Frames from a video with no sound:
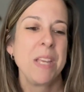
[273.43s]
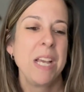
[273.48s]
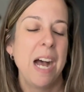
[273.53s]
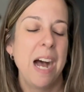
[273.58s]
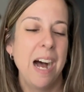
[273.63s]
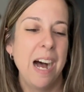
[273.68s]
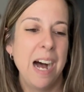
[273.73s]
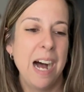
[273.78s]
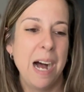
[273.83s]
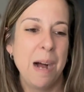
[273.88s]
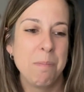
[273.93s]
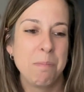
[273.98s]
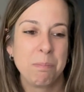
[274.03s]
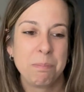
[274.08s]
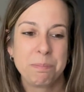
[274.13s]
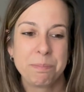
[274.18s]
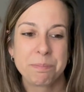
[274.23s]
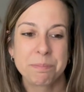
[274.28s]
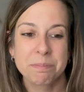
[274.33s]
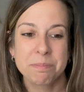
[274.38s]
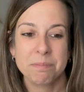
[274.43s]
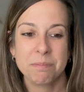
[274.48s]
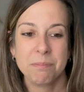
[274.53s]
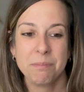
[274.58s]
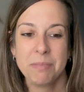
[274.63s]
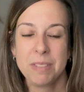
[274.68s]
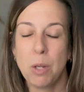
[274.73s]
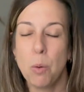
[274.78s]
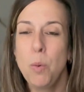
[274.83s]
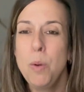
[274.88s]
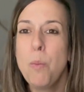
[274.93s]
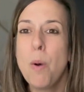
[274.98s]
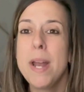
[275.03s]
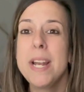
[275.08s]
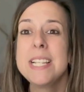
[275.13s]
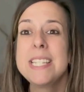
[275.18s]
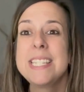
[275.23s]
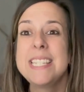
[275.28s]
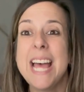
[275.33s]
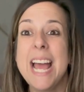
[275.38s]
We
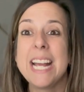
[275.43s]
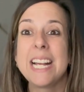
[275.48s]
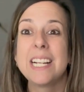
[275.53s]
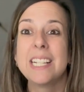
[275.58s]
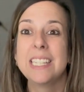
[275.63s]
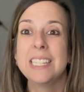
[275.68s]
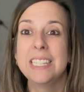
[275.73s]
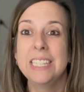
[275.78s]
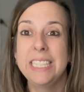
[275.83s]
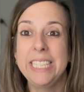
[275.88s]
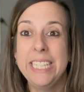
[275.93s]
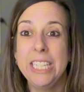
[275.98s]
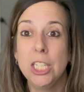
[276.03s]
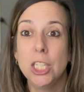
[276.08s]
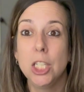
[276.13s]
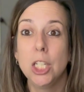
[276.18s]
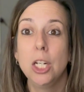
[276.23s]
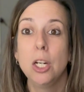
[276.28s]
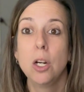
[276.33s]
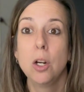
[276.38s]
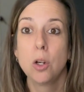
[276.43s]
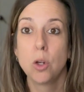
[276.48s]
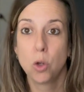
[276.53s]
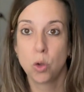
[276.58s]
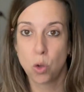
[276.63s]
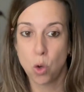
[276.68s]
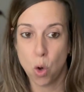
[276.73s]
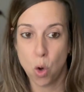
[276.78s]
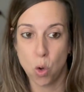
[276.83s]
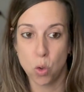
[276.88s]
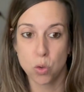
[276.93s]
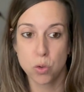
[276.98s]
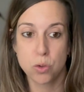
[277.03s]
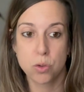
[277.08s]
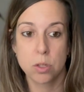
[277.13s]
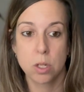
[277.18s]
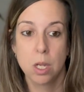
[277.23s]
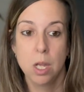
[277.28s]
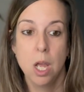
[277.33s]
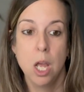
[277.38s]
want to set clear goals.
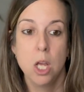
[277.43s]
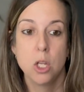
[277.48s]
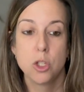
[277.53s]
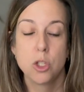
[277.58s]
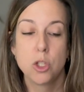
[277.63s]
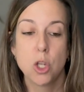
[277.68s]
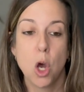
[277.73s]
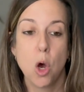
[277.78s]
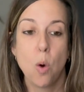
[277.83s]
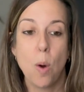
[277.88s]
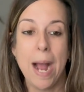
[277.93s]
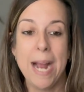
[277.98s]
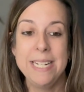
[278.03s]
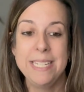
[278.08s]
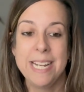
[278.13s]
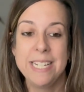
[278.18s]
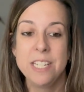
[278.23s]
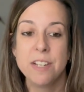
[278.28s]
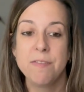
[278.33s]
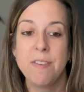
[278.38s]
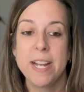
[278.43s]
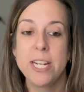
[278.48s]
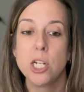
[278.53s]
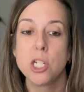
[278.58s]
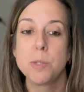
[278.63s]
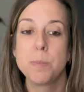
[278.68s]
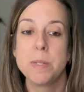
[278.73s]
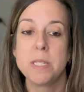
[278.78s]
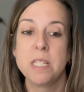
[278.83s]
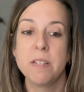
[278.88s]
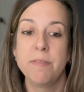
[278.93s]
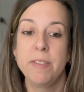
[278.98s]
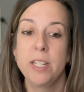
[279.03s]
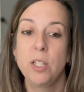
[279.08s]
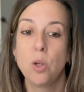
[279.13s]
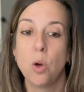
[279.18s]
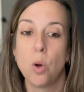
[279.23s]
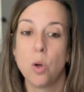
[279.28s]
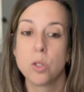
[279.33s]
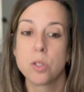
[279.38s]
So identify your
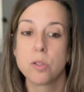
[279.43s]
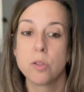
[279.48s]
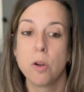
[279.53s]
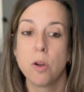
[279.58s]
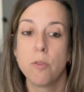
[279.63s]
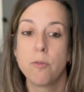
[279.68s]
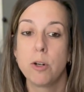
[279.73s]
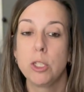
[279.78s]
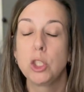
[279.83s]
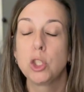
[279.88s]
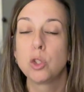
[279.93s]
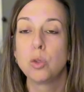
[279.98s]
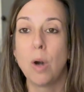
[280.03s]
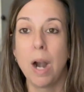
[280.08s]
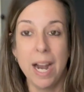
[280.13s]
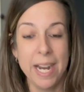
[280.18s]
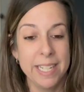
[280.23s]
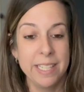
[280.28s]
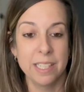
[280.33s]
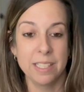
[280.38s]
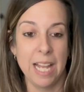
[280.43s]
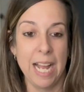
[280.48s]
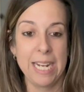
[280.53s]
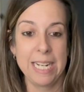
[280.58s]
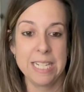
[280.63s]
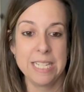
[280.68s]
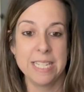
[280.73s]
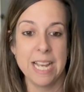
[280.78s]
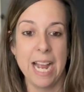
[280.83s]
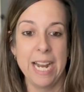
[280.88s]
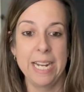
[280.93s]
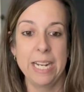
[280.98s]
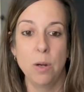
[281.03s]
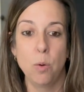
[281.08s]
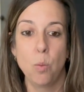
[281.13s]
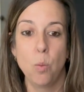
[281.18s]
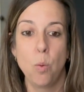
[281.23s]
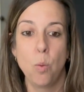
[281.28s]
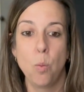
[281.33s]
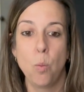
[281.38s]
specific goals for trying the lion diet,
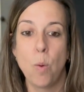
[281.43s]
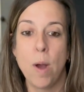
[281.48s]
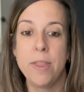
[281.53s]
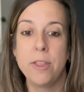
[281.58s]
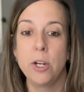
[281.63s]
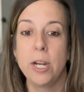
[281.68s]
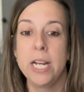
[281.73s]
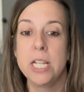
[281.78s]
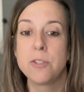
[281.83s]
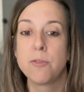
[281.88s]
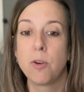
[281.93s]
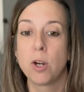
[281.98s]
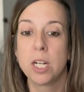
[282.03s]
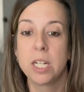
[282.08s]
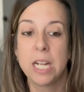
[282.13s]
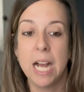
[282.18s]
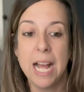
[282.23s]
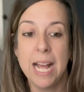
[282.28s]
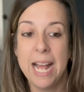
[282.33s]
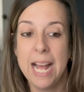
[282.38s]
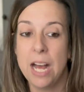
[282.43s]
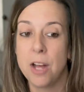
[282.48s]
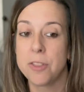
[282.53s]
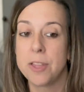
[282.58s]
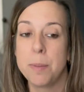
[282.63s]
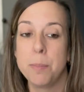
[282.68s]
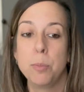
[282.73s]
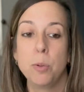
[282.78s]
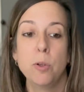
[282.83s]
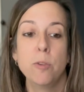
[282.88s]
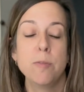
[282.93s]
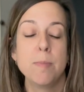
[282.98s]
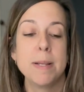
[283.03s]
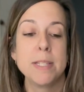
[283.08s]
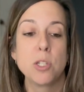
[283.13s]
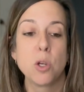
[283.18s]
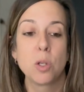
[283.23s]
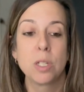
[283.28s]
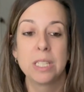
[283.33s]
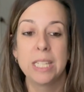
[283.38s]
whether it's for gut health, improved
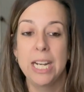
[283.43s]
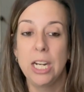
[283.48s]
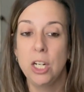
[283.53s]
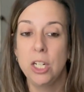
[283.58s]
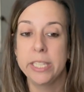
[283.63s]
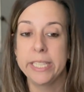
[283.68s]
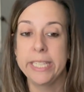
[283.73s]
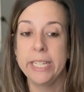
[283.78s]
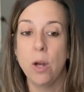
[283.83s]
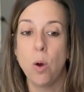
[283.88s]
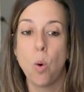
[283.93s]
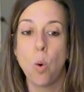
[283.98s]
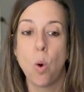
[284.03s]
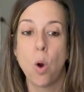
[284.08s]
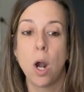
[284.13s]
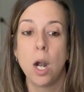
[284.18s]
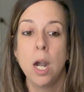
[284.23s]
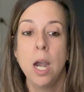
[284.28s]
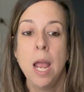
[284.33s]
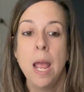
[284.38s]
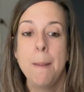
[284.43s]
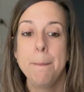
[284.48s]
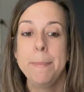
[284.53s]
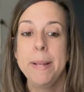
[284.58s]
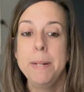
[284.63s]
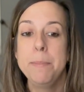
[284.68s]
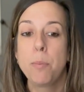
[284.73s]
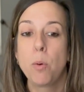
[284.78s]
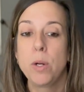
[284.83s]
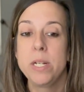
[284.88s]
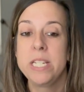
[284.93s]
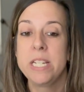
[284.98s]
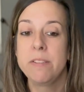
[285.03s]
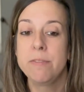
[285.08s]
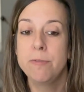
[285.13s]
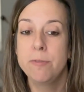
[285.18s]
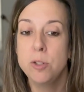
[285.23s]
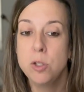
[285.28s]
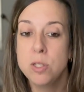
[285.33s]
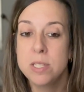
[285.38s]
mental clarity, or
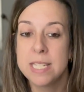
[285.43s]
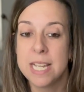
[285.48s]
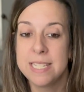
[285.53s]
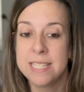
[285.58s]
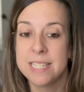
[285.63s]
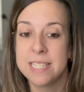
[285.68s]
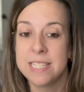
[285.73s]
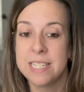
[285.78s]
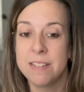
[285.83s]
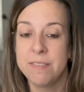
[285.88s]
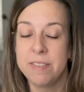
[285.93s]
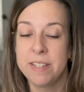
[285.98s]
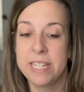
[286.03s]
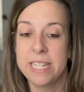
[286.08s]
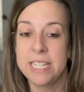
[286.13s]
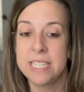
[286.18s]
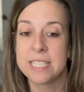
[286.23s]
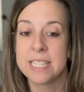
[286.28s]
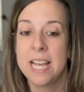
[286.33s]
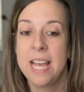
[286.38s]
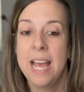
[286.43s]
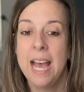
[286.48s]
pinpointing food sensitivities.